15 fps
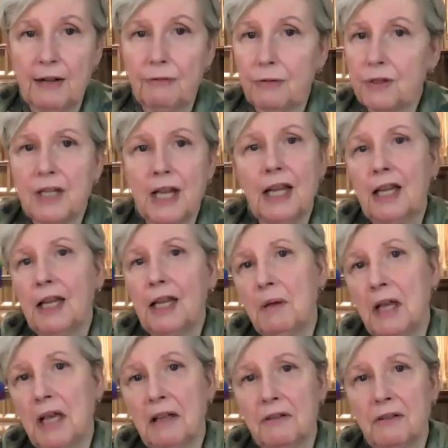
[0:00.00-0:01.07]
forsaking
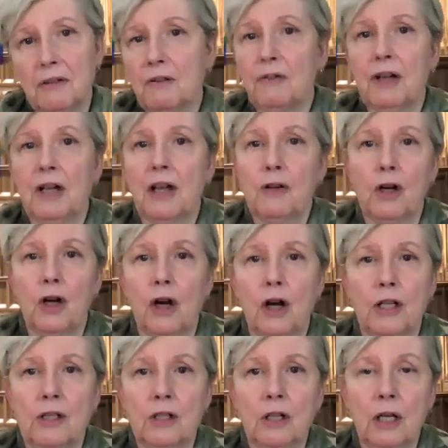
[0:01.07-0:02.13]
me and serving other
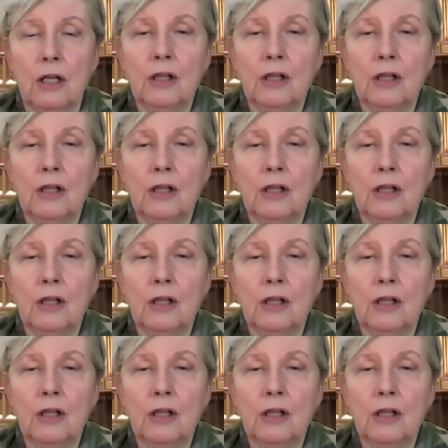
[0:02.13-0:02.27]
gods,